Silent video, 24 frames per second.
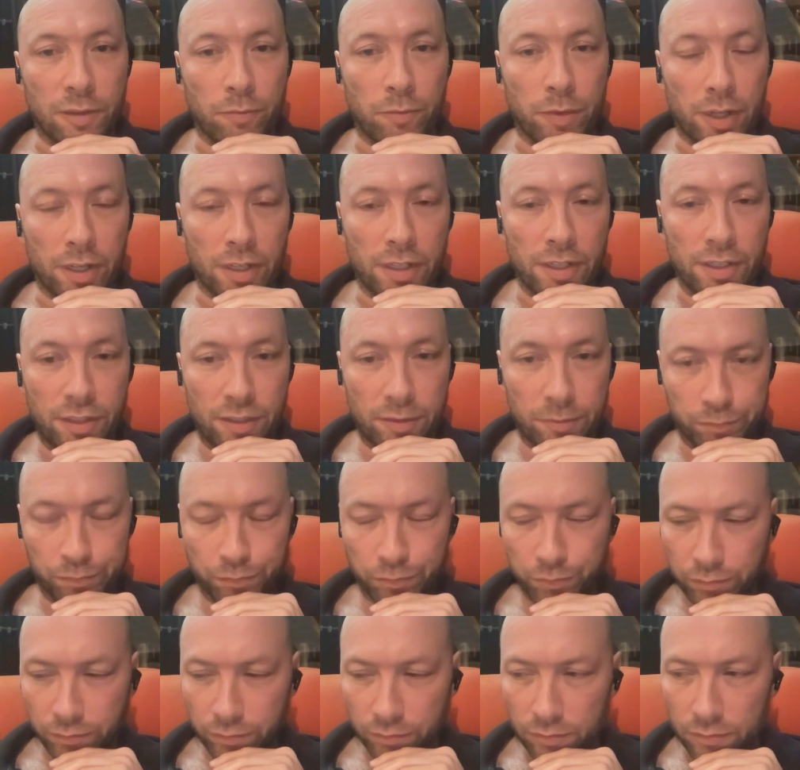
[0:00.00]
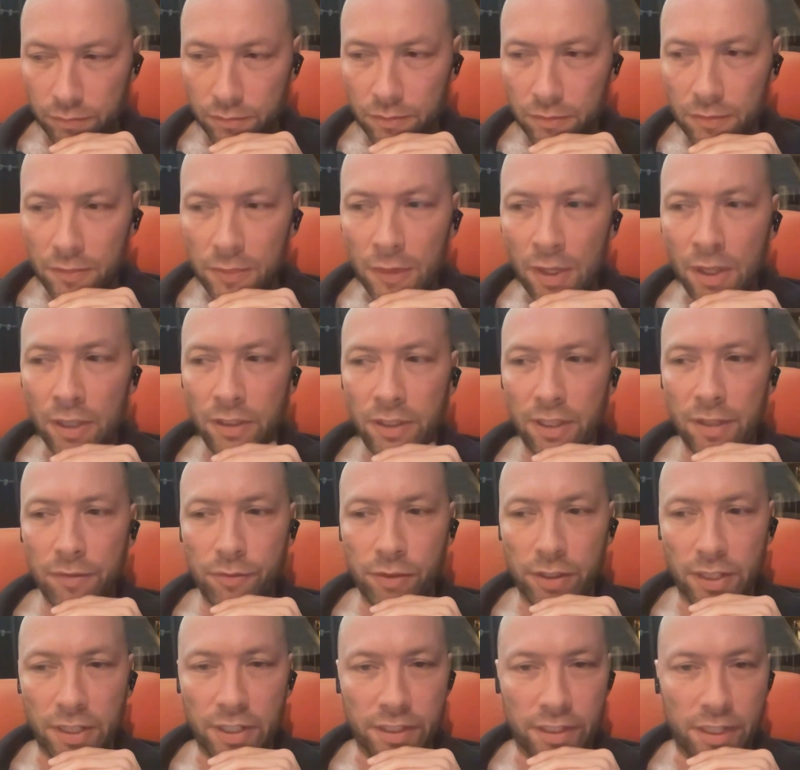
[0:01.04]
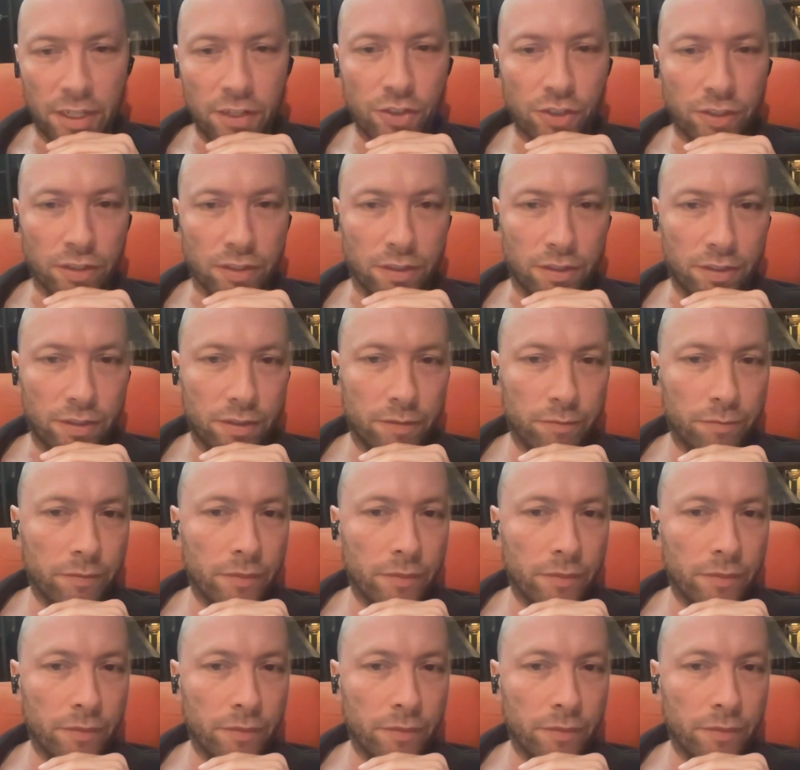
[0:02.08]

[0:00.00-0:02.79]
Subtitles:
mice in different conditions,